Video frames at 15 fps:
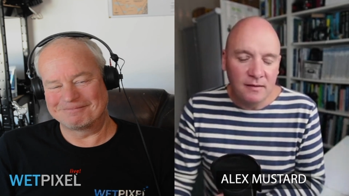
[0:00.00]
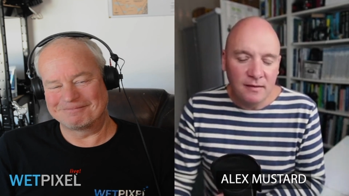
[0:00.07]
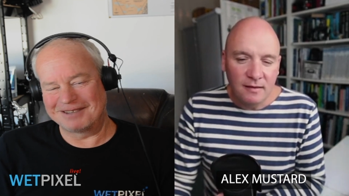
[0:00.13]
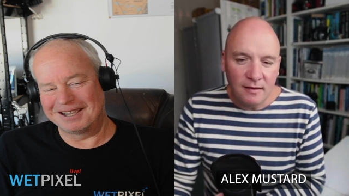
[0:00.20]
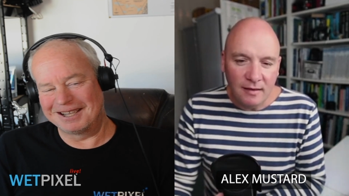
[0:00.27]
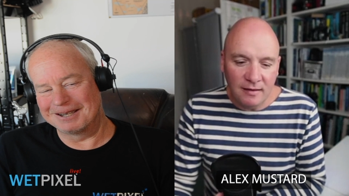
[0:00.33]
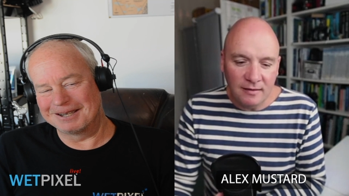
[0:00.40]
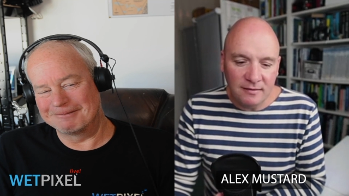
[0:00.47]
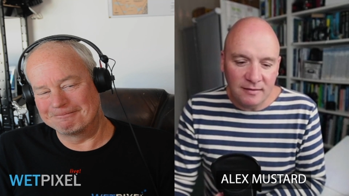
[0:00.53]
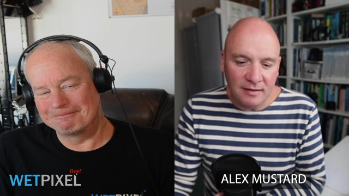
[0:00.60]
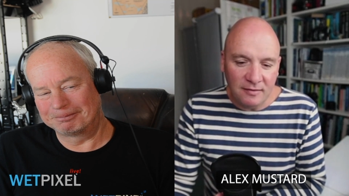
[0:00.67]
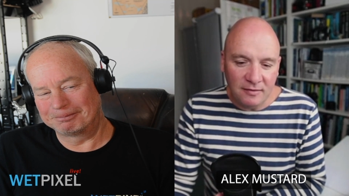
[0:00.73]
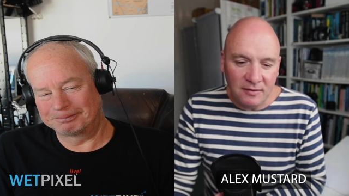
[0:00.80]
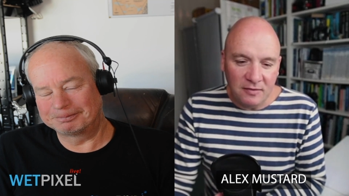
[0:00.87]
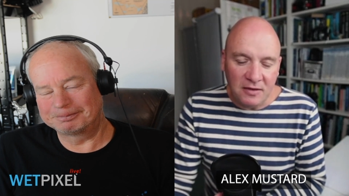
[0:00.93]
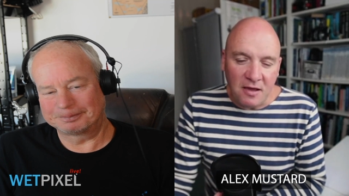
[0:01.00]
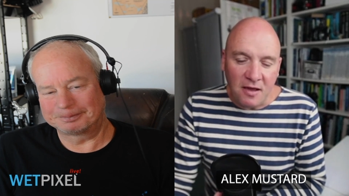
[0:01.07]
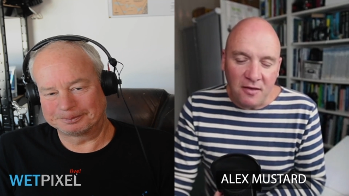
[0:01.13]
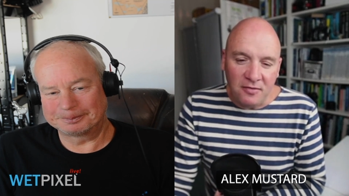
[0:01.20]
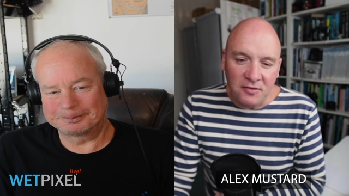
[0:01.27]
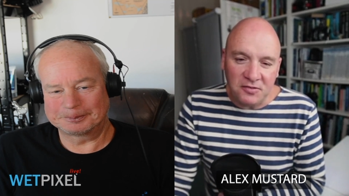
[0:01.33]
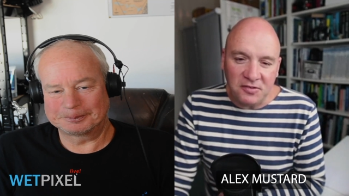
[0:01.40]
Speaker 1: yeah. And yeah, the, the,
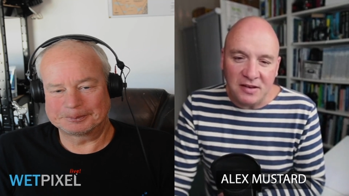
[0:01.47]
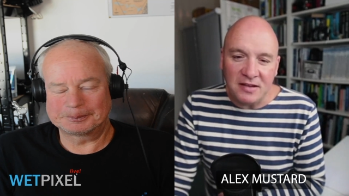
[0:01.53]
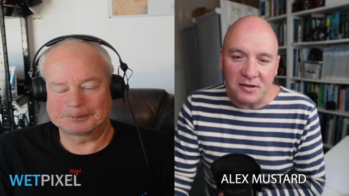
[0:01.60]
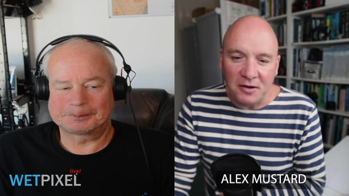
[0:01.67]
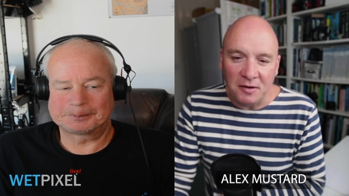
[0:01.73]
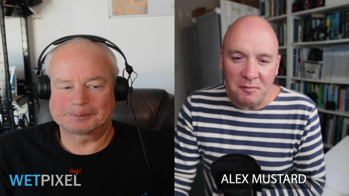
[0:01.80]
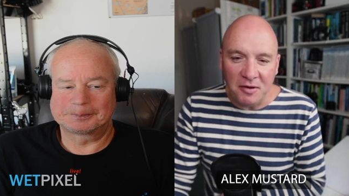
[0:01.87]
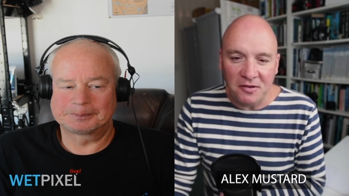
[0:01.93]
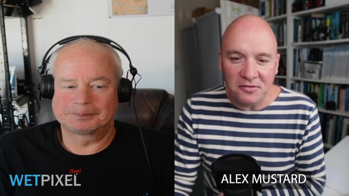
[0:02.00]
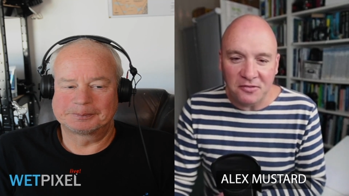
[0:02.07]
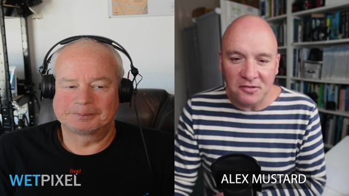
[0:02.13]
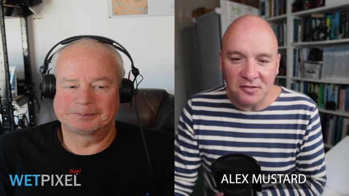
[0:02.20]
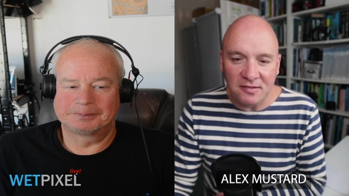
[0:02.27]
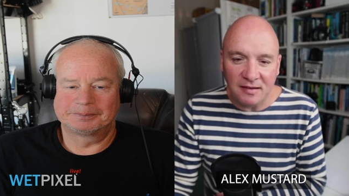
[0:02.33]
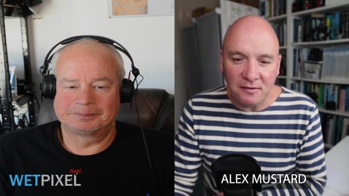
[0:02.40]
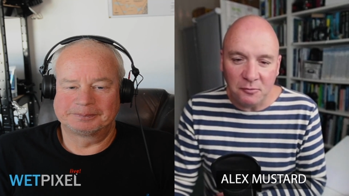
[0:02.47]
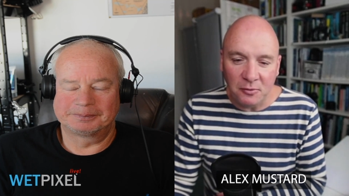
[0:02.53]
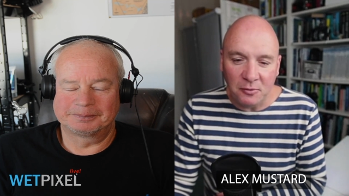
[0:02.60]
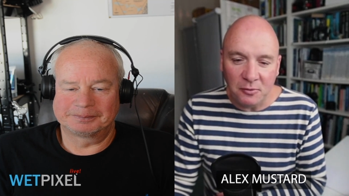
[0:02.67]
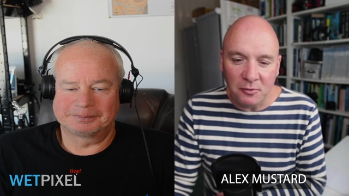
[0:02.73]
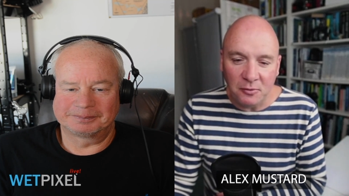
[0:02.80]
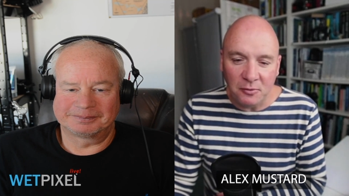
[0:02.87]
the cynical amongst us said, well,
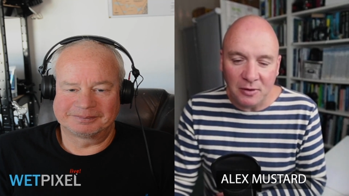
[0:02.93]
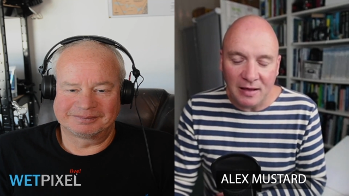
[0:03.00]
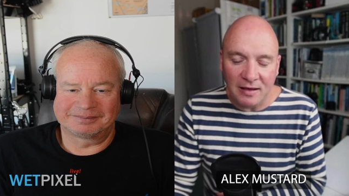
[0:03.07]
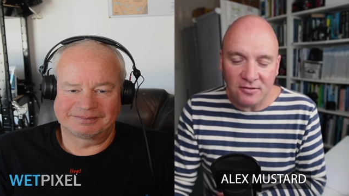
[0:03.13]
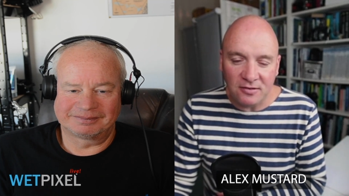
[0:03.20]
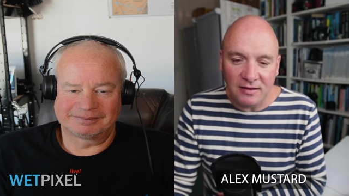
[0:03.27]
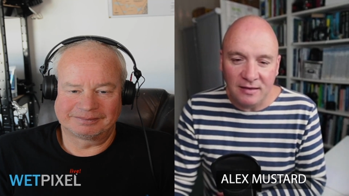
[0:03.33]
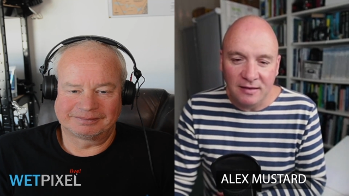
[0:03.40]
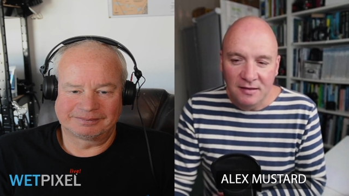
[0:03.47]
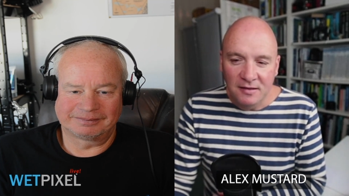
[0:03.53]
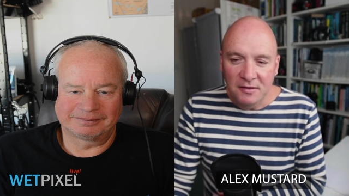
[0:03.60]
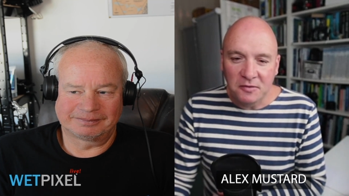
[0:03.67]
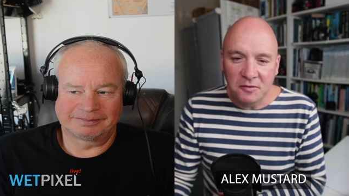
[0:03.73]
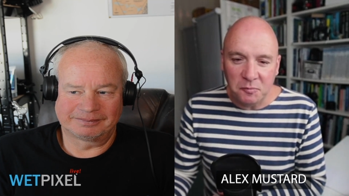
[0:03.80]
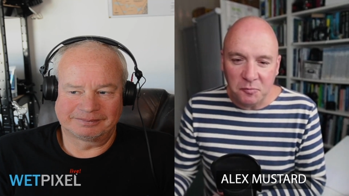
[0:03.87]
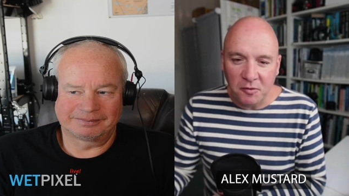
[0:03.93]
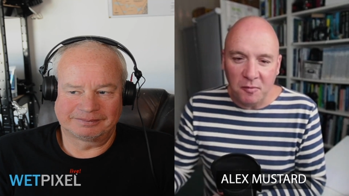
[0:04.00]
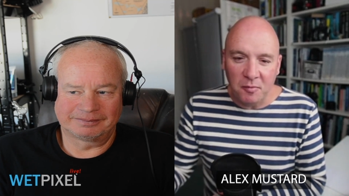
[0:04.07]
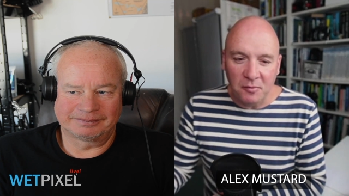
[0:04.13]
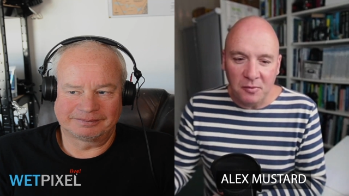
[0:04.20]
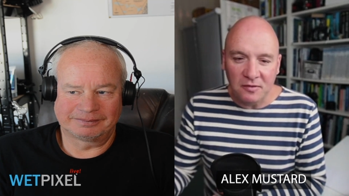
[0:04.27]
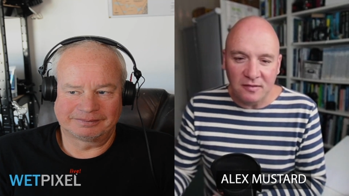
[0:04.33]
actually, the problem
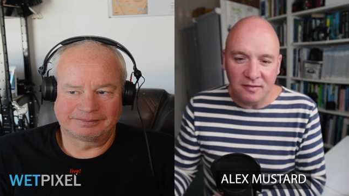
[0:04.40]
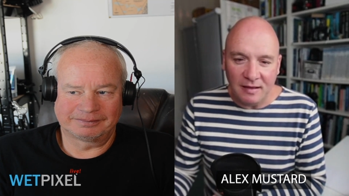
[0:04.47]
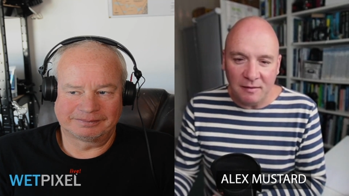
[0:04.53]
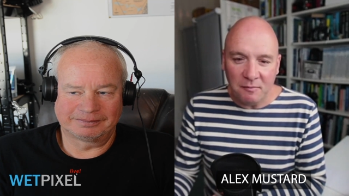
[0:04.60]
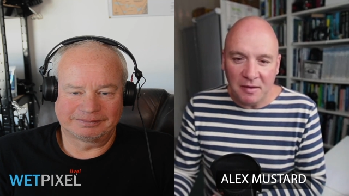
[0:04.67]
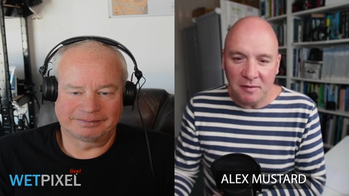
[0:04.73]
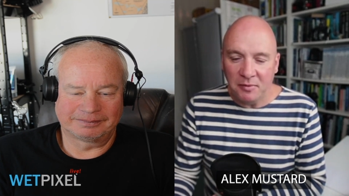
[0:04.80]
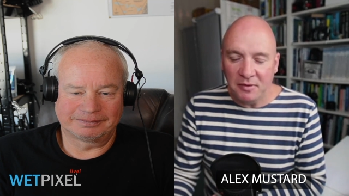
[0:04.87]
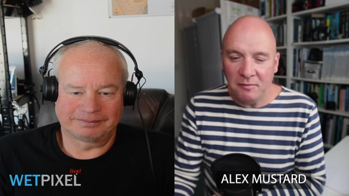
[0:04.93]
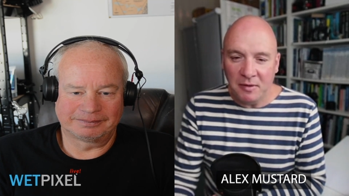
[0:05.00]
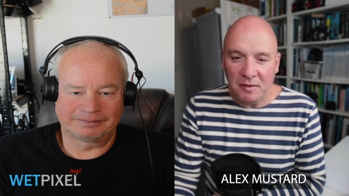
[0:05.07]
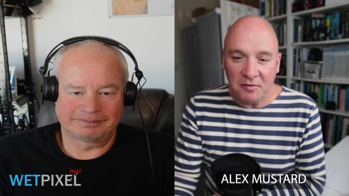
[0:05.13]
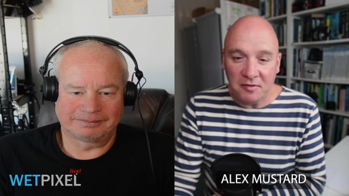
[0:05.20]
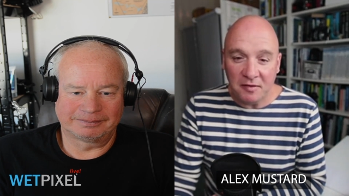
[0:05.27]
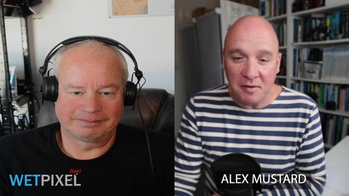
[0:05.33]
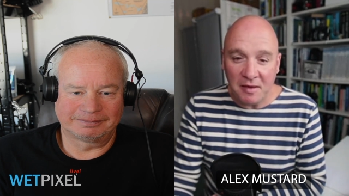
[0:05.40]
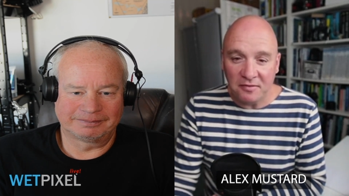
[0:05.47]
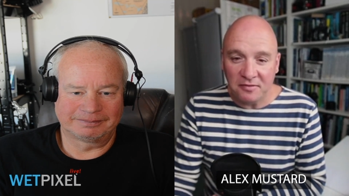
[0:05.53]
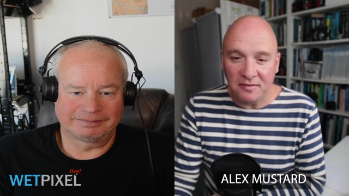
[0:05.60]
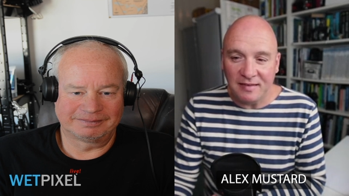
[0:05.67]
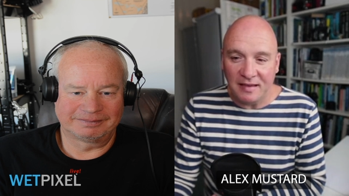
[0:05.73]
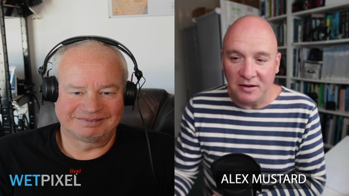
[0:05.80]
is, is that maybe maybe some
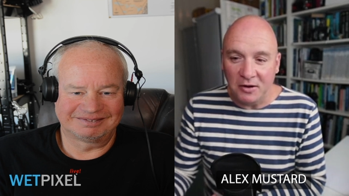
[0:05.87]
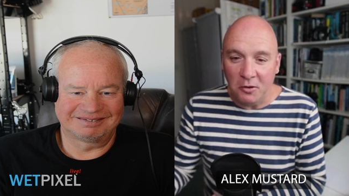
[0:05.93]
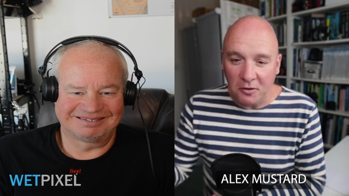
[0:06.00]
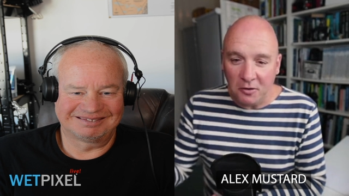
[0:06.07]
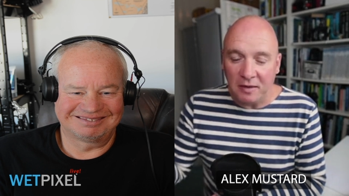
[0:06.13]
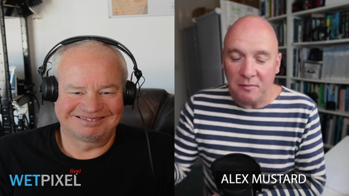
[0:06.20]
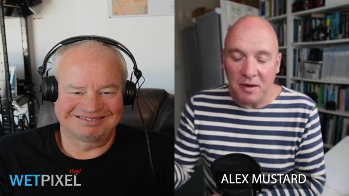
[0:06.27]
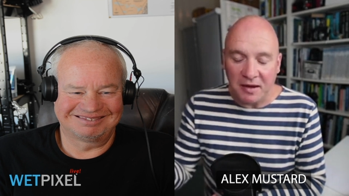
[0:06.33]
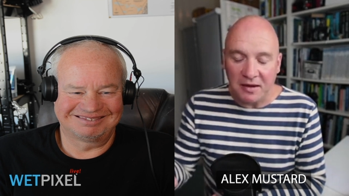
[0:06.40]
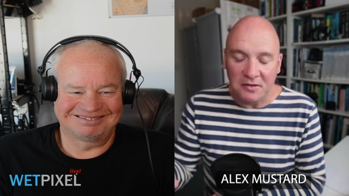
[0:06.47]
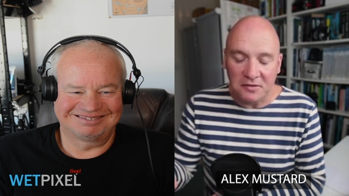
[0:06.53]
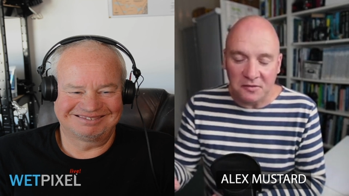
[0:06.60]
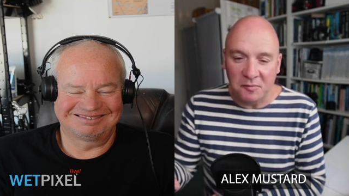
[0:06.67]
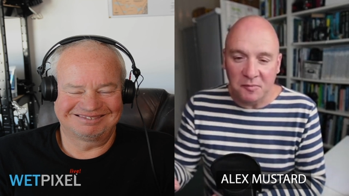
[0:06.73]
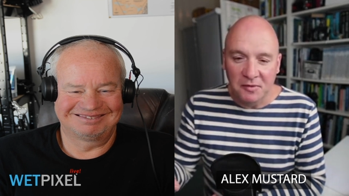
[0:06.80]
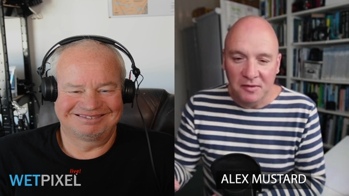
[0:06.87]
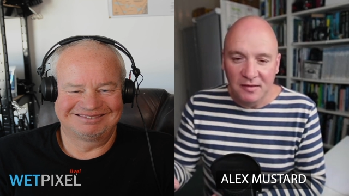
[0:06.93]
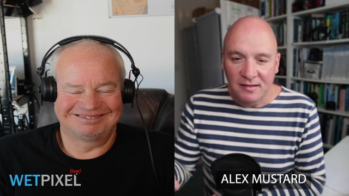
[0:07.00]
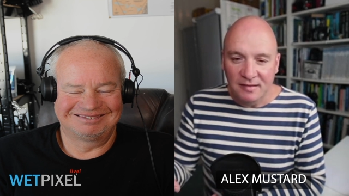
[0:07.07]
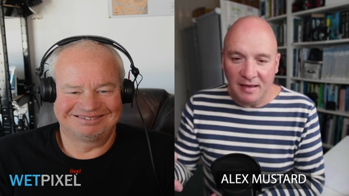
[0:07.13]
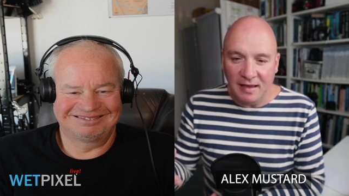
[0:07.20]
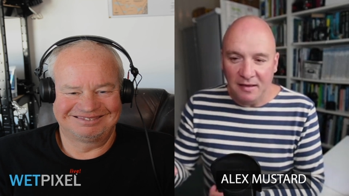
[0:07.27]
housing's had a locking mechanism
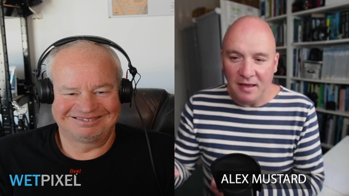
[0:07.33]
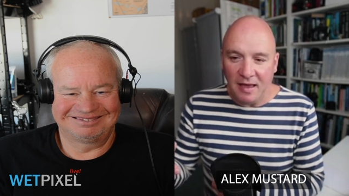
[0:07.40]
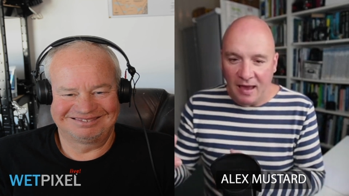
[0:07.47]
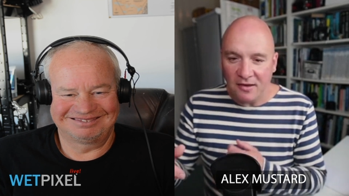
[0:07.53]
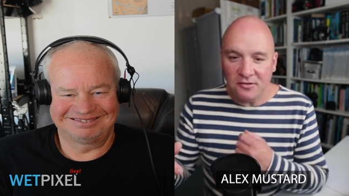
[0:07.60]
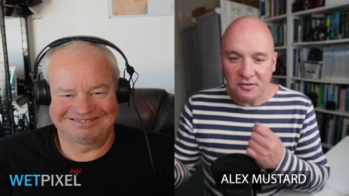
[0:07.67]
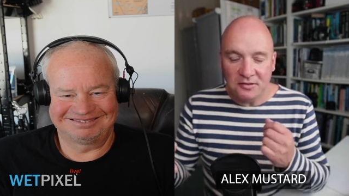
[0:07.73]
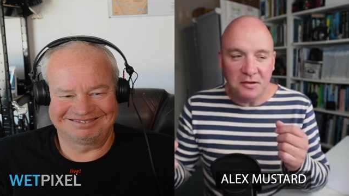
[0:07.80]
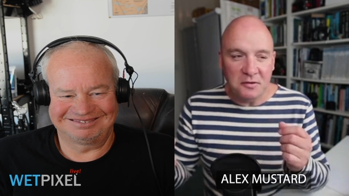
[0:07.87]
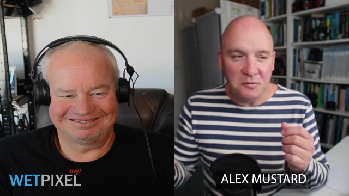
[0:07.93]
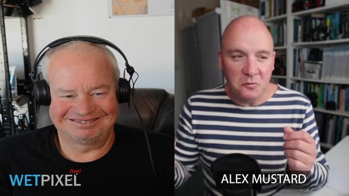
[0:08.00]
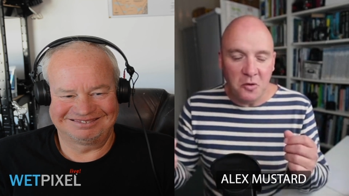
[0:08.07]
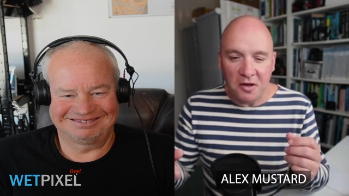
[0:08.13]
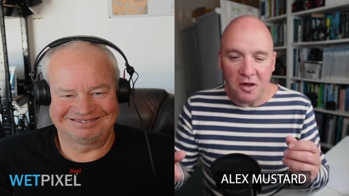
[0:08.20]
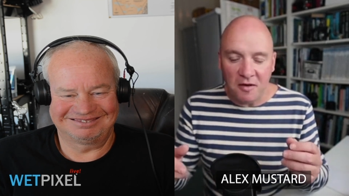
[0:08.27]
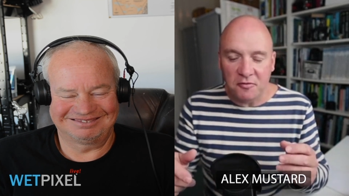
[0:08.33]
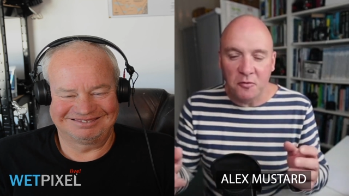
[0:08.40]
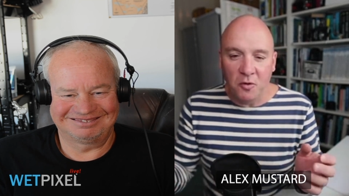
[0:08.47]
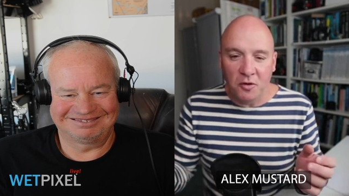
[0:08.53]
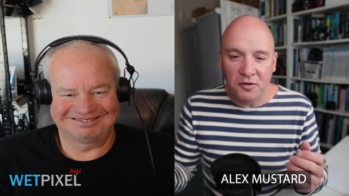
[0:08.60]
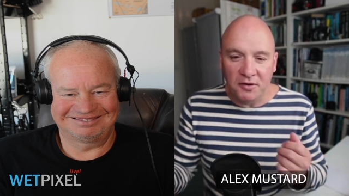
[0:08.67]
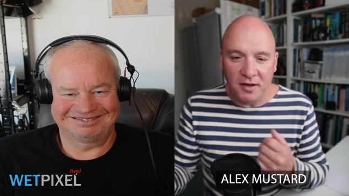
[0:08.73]
that actually didn't work after one
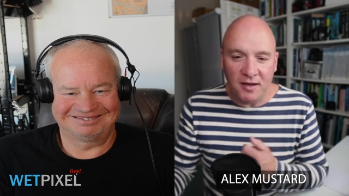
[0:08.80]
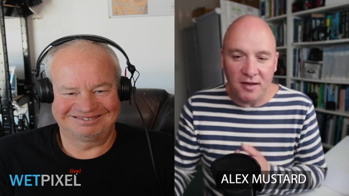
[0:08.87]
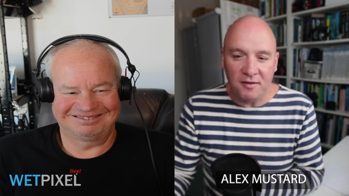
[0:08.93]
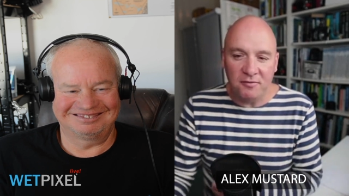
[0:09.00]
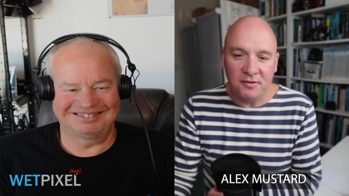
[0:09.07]
dive, and